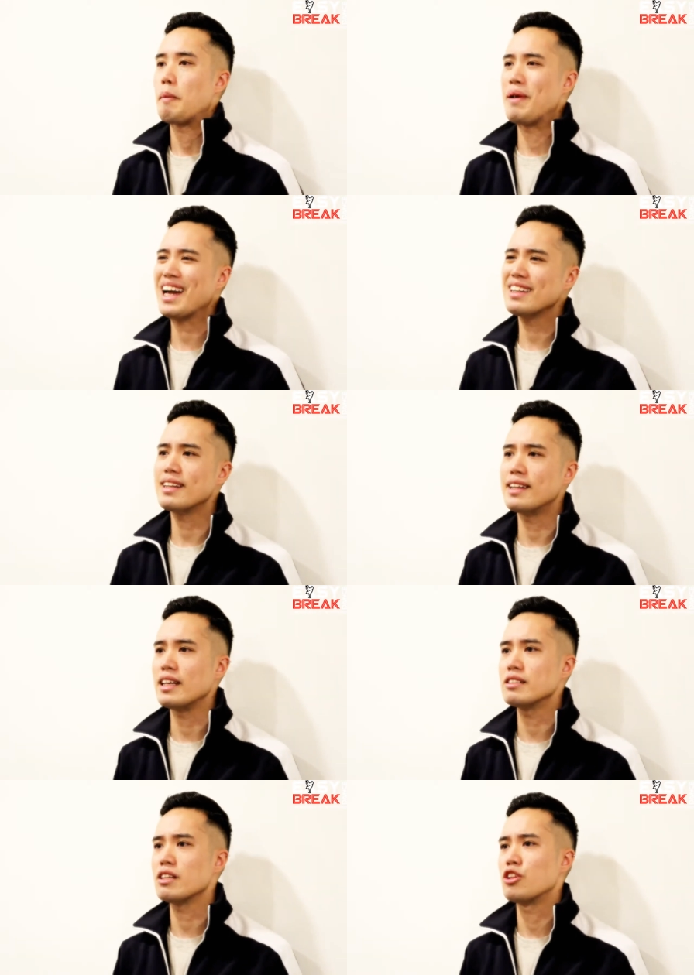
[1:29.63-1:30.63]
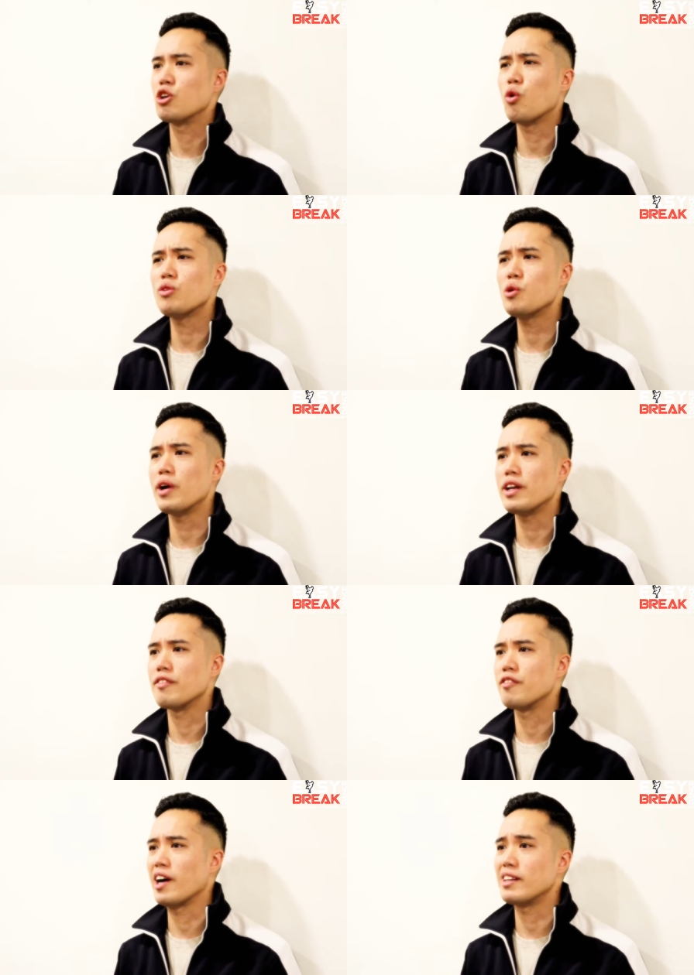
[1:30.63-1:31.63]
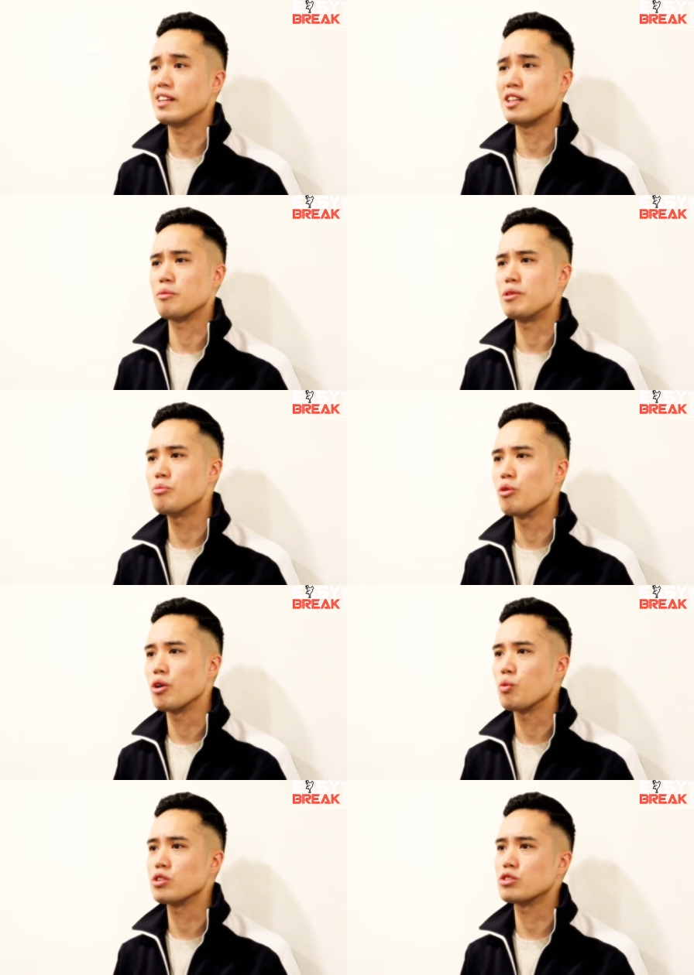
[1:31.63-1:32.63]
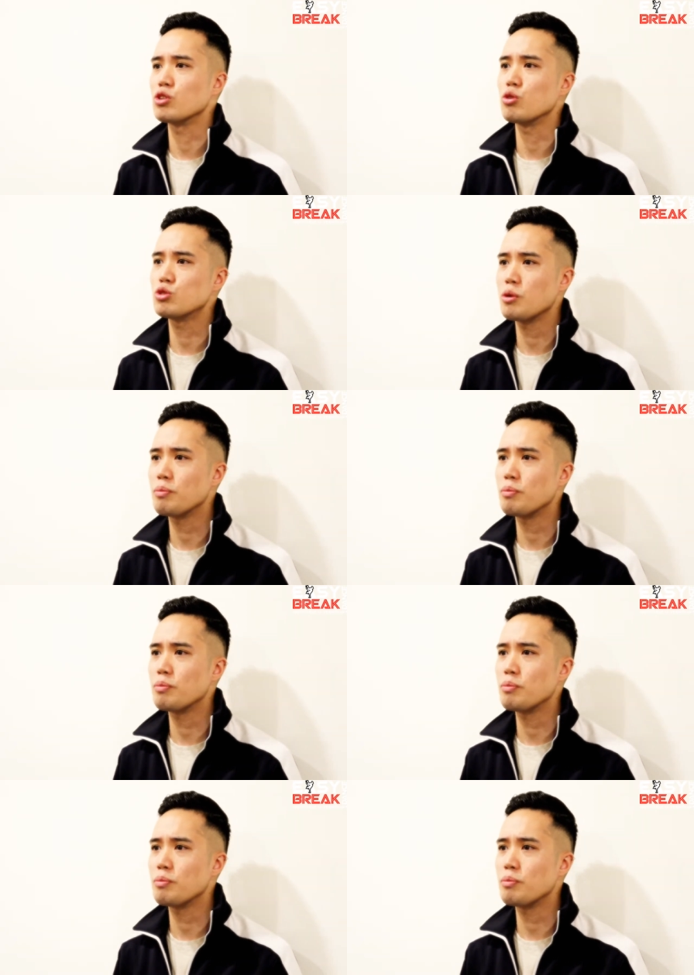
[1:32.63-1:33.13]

Back in the days, the only way to find another b-boy was to go to a